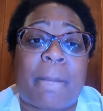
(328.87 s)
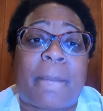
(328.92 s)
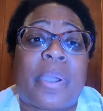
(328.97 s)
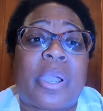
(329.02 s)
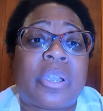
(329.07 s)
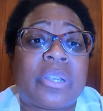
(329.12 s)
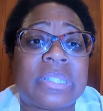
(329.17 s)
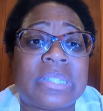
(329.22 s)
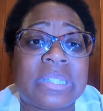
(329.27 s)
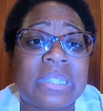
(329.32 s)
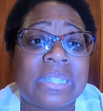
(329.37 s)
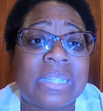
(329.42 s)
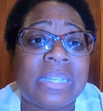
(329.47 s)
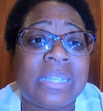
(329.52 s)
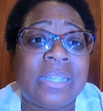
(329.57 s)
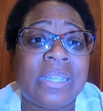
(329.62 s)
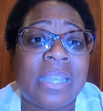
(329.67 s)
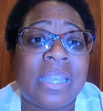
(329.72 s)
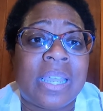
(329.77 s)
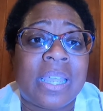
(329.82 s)

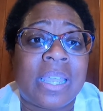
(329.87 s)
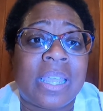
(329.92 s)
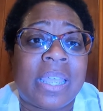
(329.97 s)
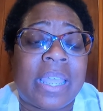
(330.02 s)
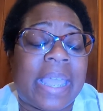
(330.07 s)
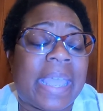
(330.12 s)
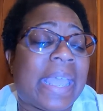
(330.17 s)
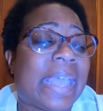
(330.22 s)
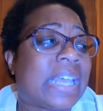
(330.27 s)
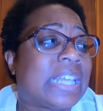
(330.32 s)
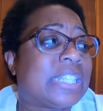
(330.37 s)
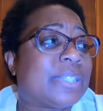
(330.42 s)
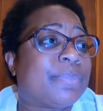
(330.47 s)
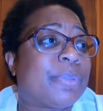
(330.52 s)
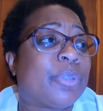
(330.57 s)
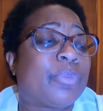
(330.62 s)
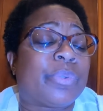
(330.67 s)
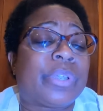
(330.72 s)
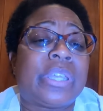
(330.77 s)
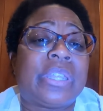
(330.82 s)
Personally, it has
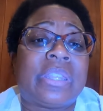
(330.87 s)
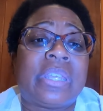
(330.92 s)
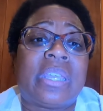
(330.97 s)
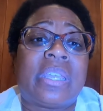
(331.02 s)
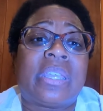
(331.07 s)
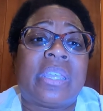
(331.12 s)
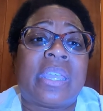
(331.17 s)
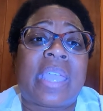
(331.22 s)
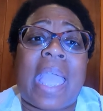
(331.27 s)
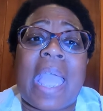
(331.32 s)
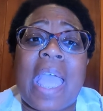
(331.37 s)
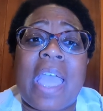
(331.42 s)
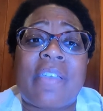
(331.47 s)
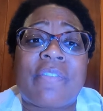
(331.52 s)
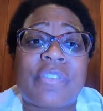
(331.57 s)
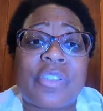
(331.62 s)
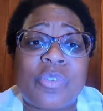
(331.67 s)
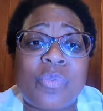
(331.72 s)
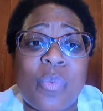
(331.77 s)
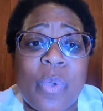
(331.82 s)
me rethinking
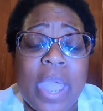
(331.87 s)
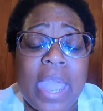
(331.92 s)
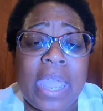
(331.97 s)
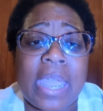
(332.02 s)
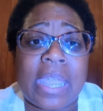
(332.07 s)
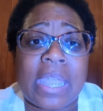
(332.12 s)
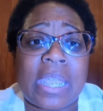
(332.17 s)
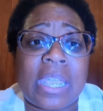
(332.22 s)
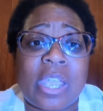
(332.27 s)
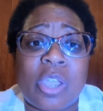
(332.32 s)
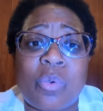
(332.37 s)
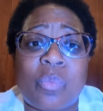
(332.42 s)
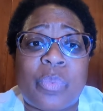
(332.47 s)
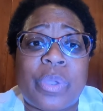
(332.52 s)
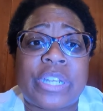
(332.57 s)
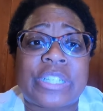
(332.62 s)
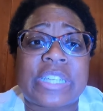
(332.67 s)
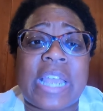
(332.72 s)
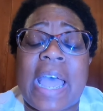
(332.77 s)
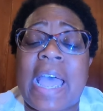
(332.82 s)
every way in
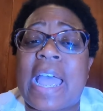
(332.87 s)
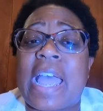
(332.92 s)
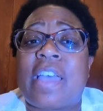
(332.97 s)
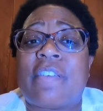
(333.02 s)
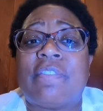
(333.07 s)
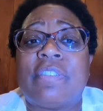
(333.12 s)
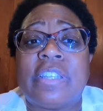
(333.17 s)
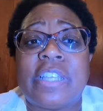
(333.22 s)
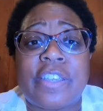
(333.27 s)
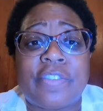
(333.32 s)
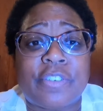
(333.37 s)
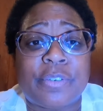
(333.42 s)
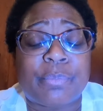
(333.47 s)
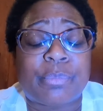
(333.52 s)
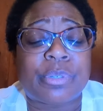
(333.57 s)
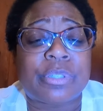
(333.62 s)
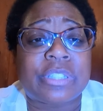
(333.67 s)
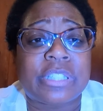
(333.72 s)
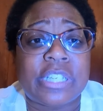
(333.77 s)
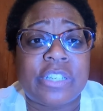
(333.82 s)
which I have lived and
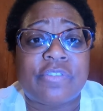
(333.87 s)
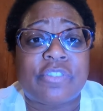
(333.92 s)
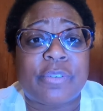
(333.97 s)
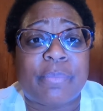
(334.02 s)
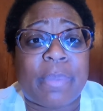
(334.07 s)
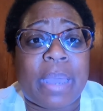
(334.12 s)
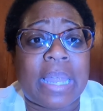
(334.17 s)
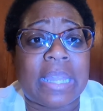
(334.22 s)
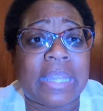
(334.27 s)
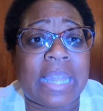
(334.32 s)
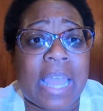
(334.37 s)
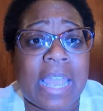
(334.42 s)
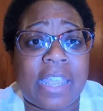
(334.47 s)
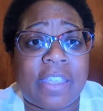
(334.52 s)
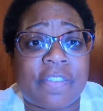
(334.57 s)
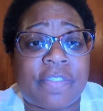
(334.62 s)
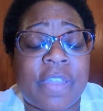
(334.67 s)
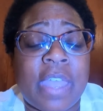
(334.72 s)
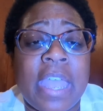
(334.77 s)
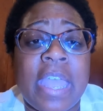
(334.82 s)
perceived in my
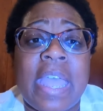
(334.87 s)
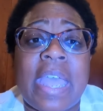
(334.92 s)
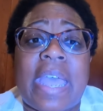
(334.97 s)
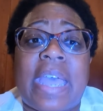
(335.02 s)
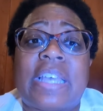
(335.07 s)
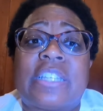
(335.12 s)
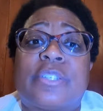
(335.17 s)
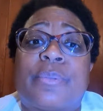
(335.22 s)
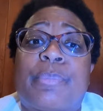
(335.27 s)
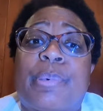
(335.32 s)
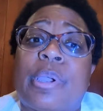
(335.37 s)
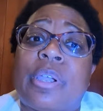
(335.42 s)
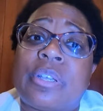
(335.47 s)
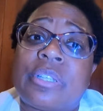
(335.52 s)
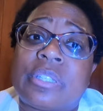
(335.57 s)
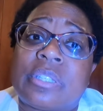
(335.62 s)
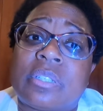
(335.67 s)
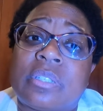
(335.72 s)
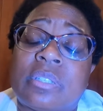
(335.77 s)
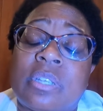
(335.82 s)
life as a
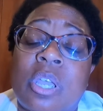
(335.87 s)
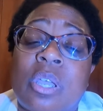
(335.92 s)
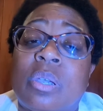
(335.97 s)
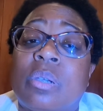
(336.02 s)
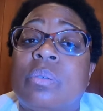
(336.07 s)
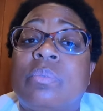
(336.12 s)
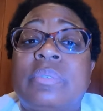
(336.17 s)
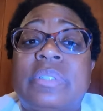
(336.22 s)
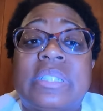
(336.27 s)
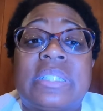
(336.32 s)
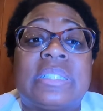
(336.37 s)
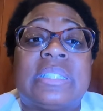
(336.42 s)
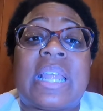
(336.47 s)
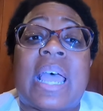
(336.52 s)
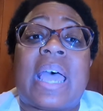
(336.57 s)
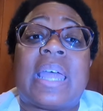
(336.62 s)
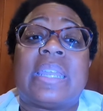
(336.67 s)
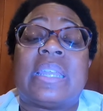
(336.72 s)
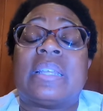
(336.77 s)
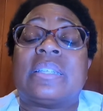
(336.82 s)
person who does
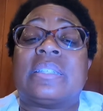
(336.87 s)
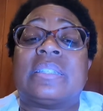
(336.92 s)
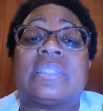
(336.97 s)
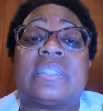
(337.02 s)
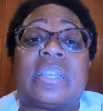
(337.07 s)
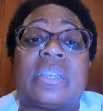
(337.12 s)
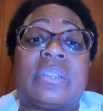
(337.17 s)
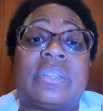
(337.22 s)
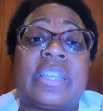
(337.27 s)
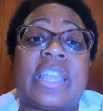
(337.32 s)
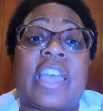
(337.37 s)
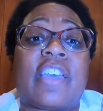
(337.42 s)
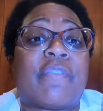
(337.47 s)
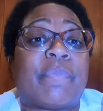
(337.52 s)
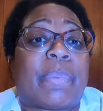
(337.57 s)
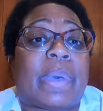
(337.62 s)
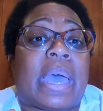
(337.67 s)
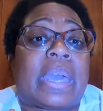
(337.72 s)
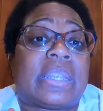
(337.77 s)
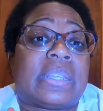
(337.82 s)
not necessarily
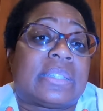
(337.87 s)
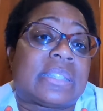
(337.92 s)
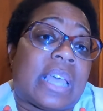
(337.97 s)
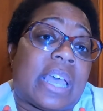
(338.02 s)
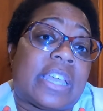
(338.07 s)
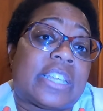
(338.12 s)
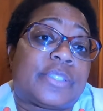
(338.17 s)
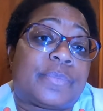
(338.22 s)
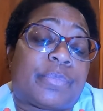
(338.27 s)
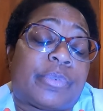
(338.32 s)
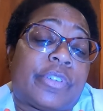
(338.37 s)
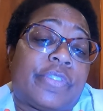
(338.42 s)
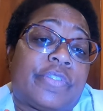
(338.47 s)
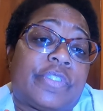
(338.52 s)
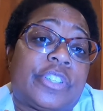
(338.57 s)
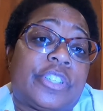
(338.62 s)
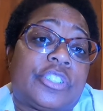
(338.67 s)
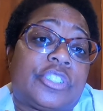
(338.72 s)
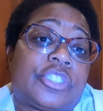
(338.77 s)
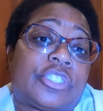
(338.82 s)
have body size
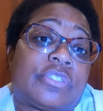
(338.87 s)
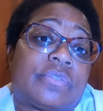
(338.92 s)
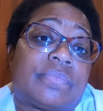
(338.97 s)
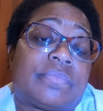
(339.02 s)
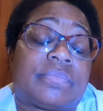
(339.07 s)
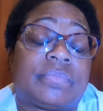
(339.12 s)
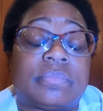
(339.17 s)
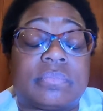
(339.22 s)
privilege.